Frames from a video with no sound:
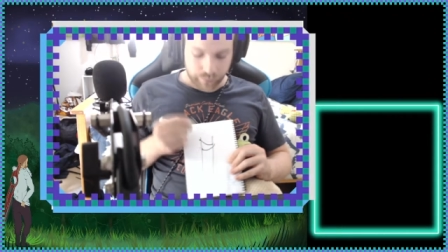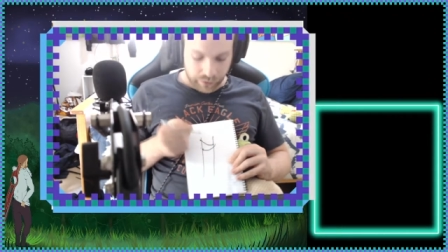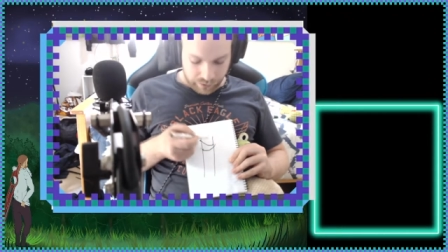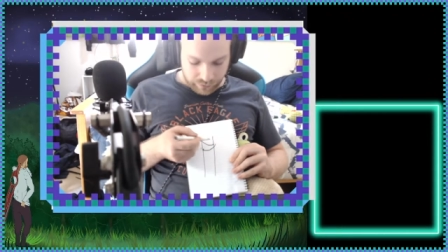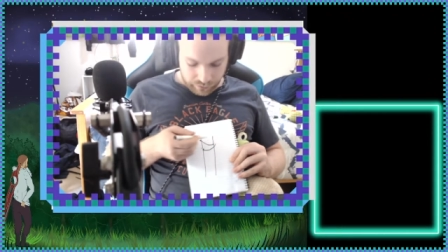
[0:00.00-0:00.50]

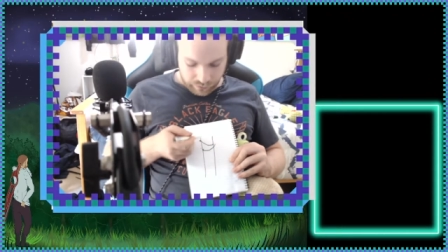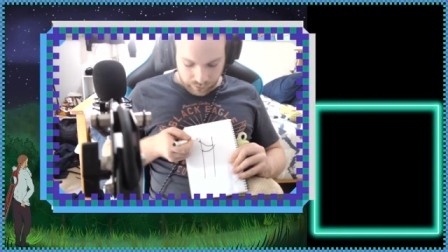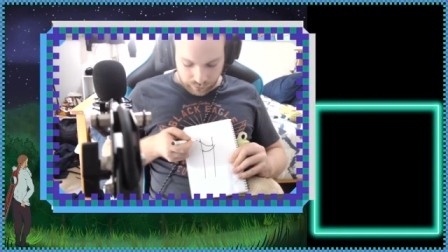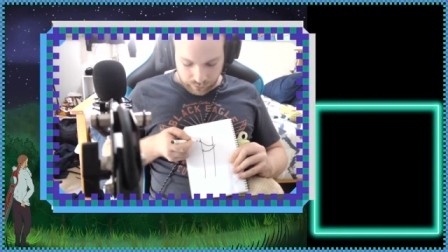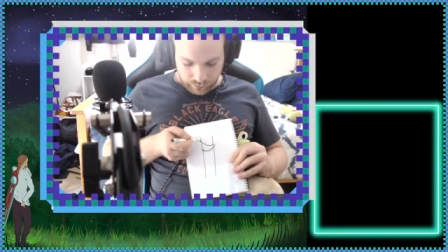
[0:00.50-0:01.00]
but
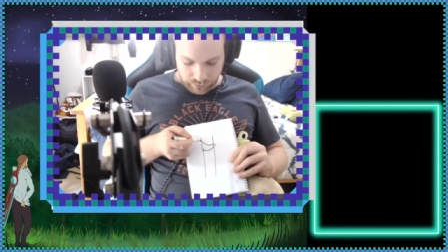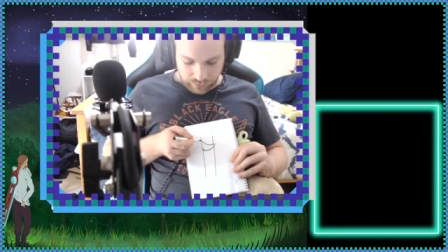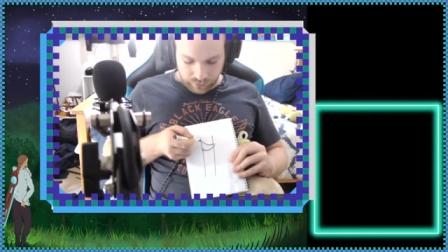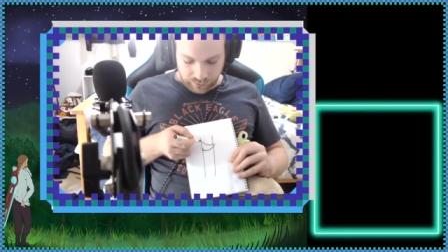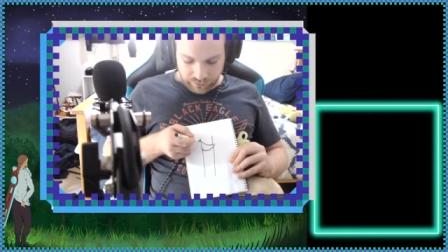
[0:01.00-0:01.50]

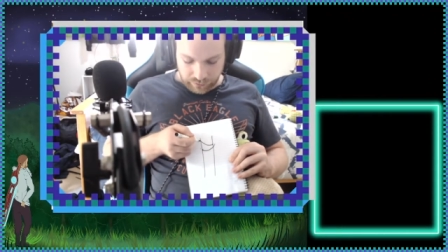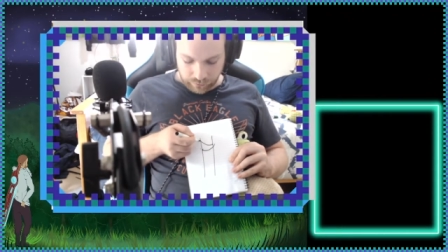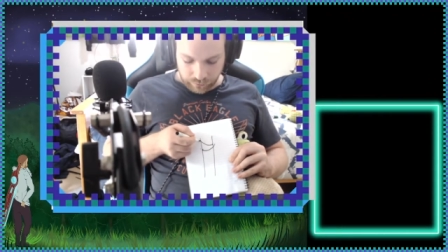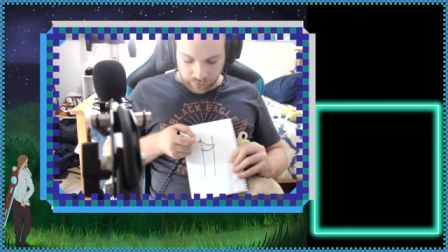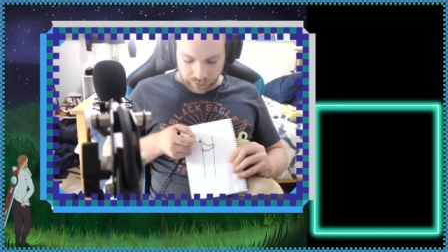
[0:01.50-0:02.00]
instead
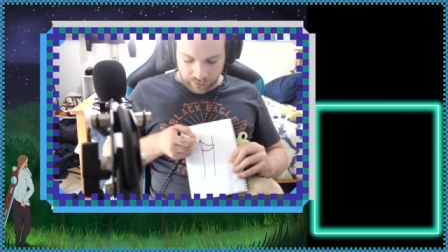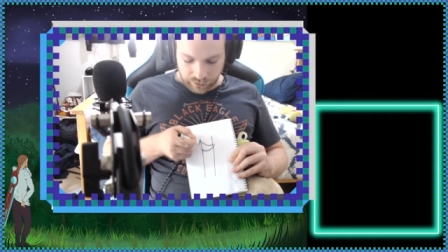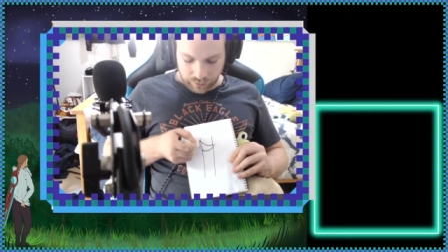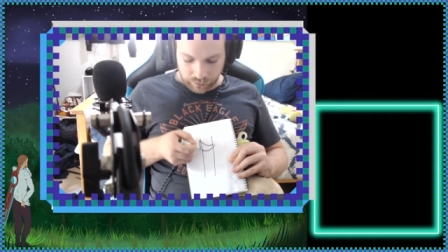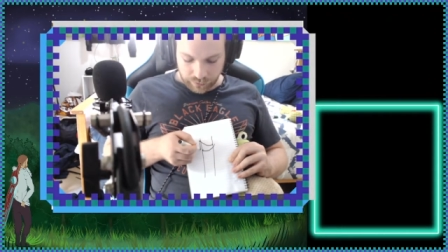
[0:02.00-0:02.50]
of going
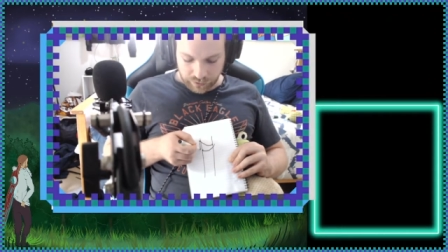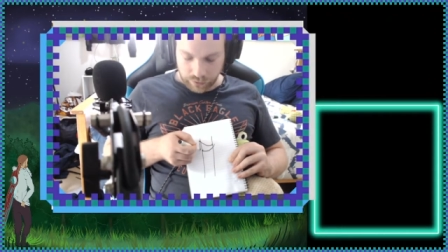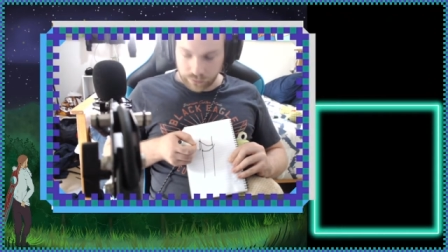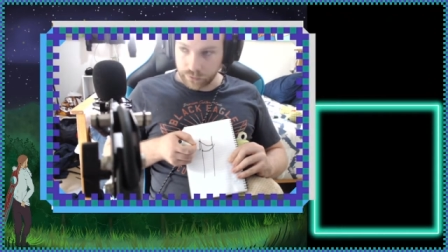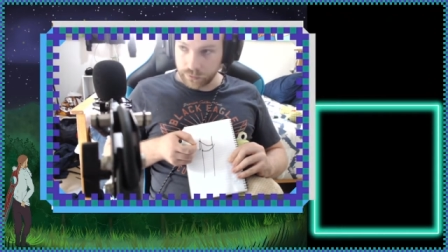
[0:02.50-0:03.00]
down the
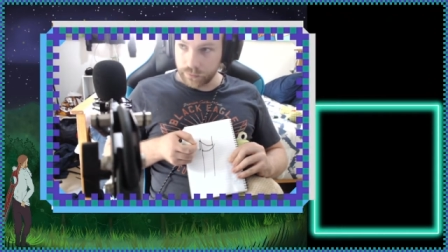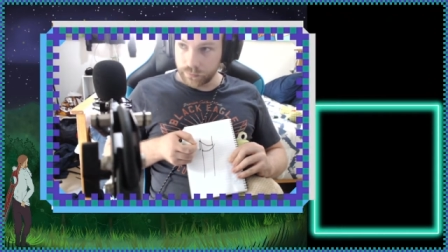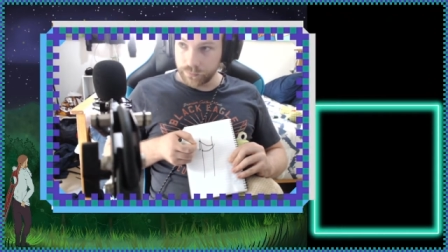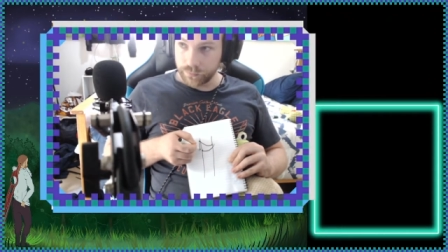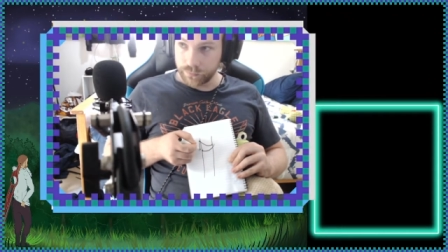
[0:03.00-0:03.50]
material,
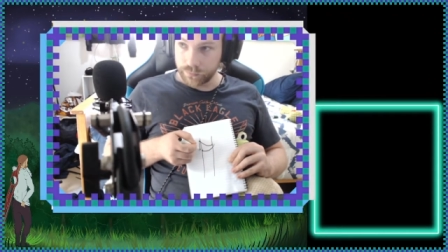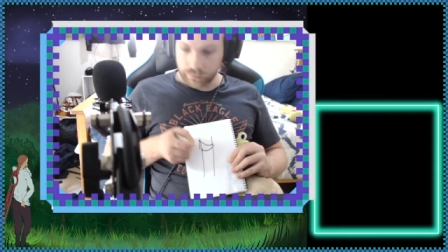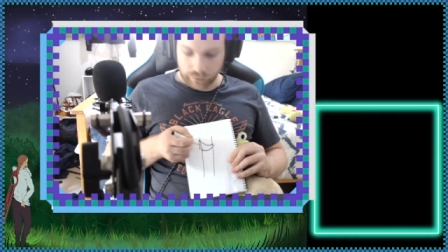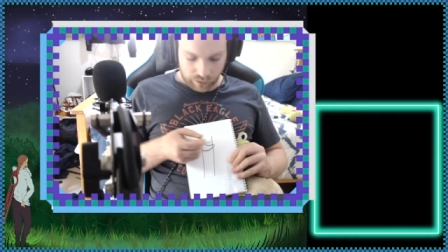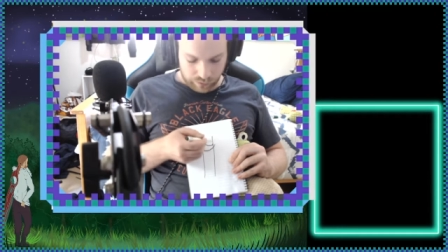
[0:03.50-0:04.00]

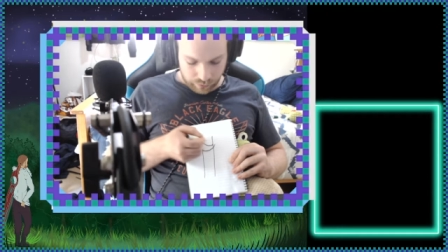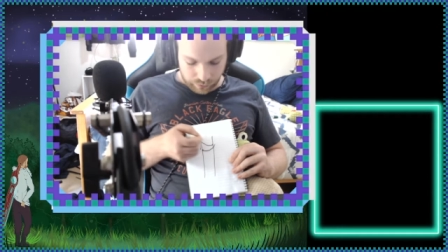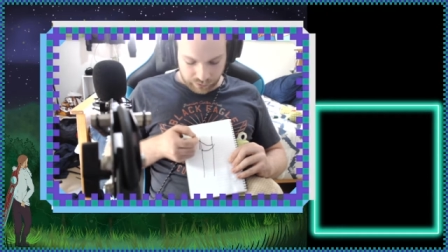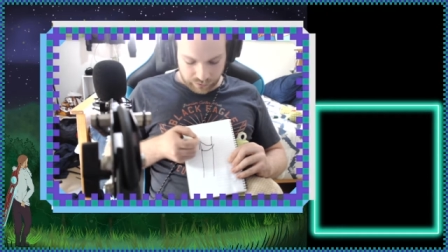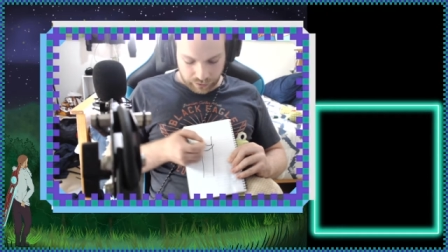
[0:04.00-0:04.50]
I'm
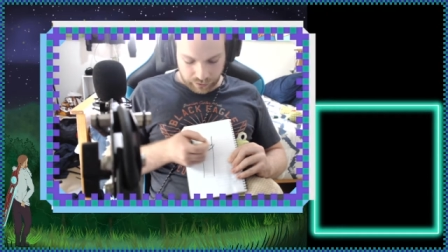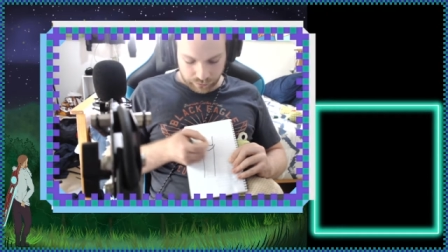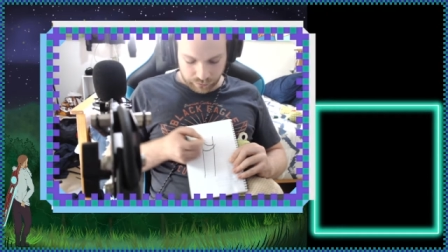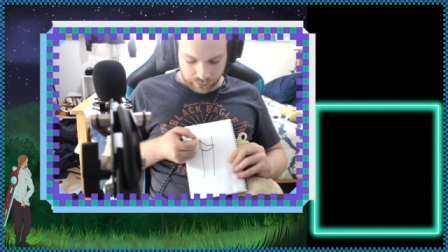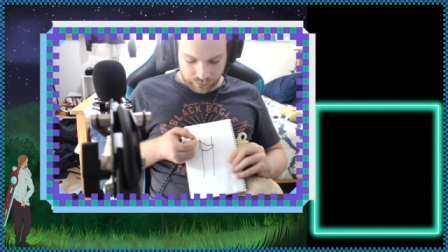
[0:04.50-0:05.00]
going
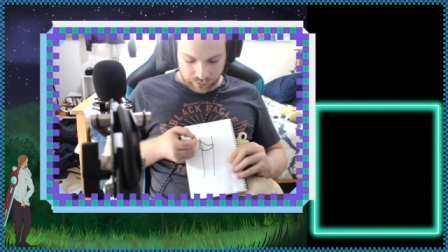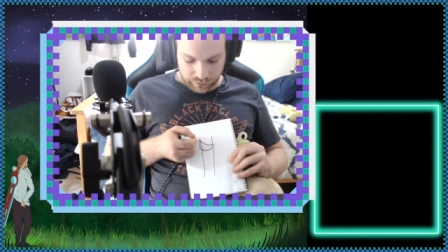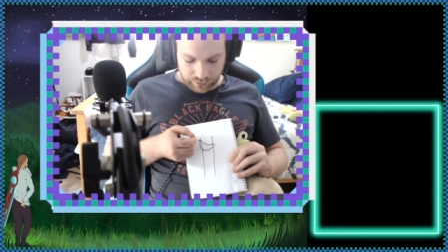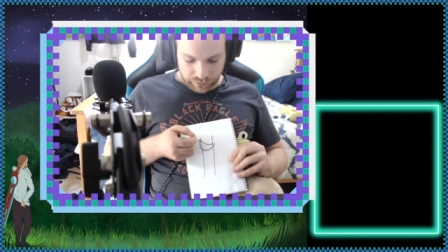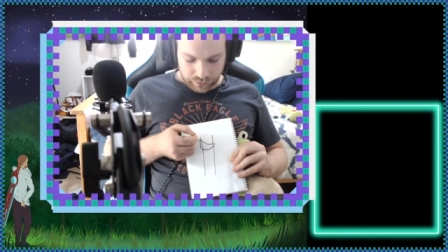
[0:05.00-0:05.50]
down
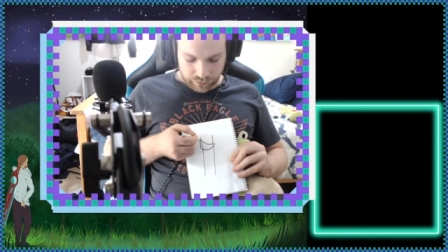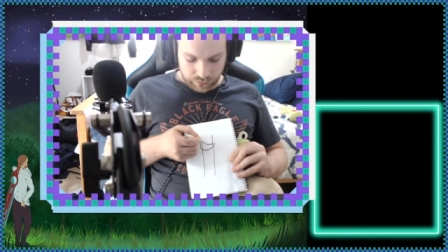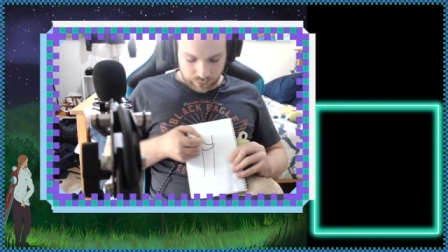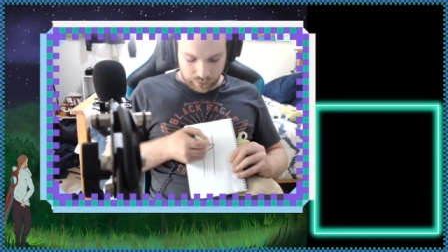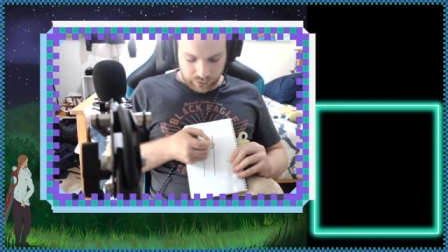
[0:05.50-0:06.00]

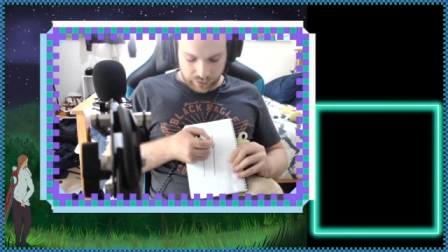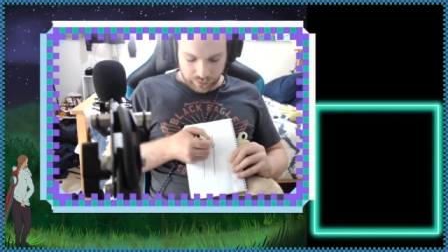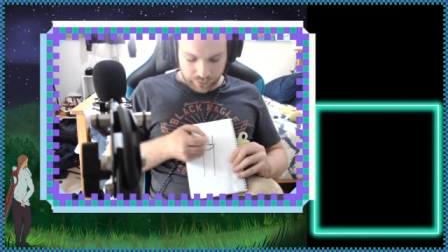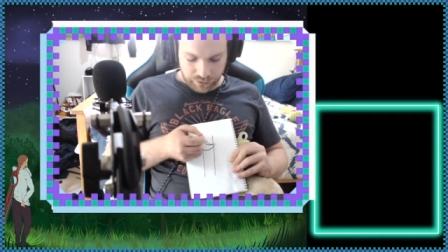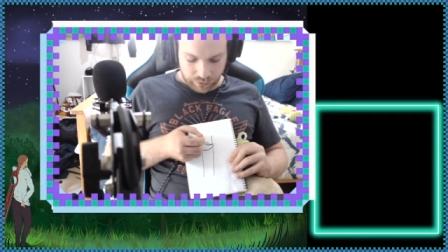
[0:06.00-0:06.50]
to the
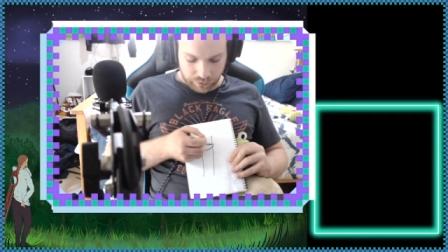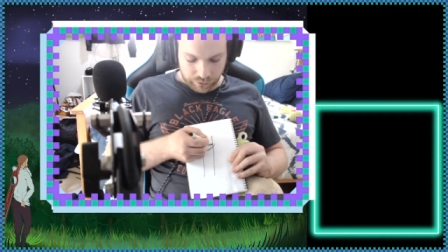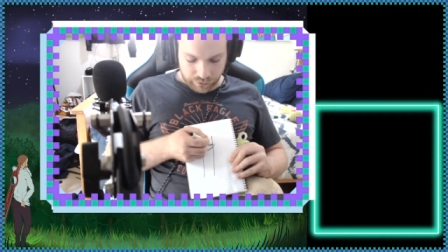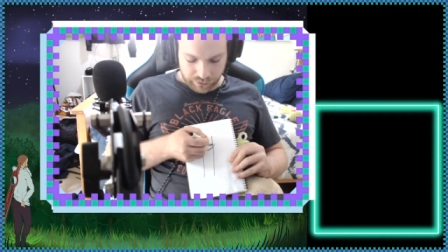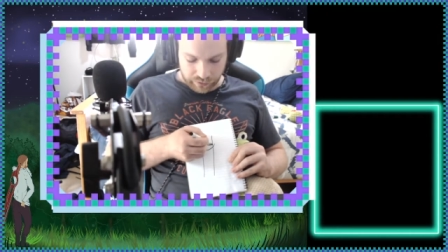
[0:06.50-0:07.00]
next
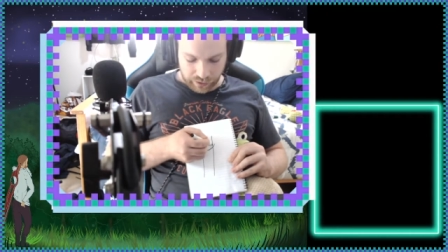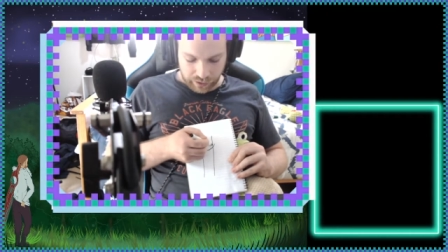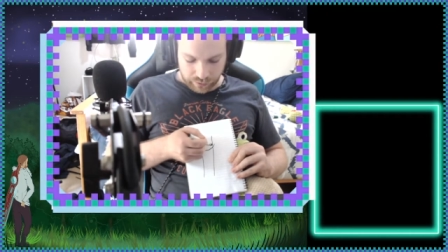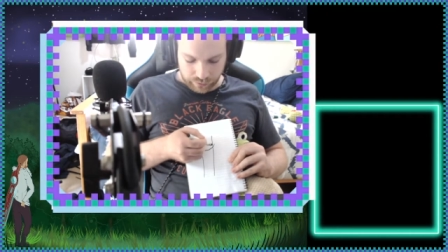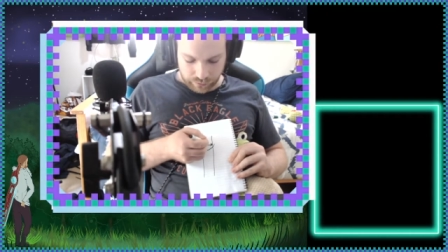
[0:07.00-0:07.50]
material on a
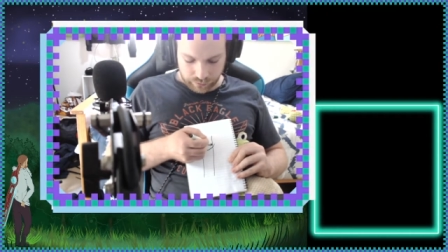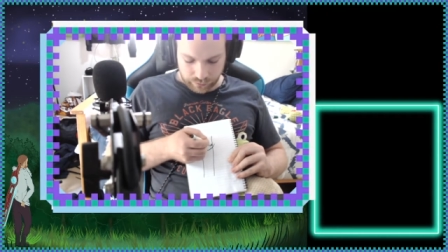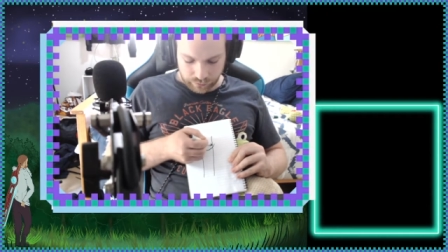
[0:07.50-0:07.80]
diagonal.